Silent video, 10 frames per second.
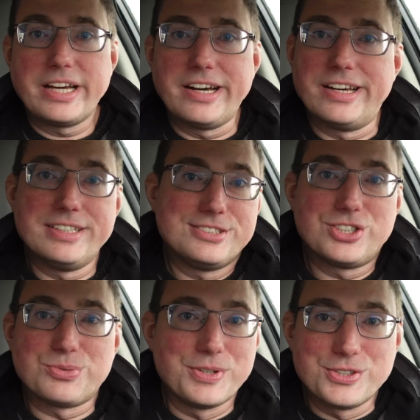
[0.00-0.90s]
It's
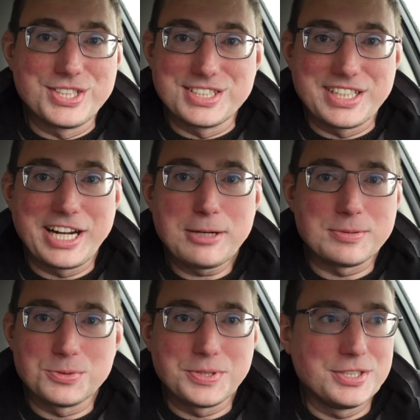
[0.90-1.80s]
just one of those things that
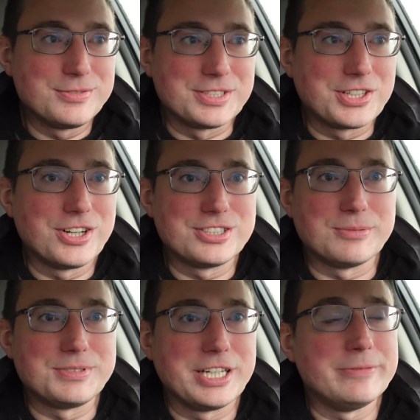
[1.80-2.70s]
happens when you live in a car
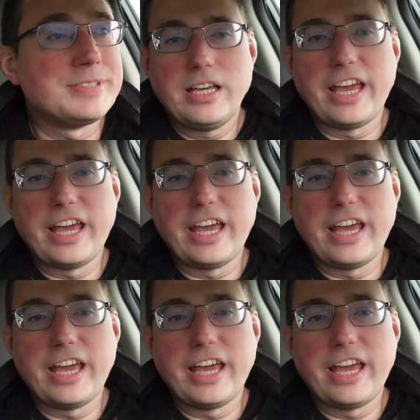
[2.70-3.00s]
sometimes.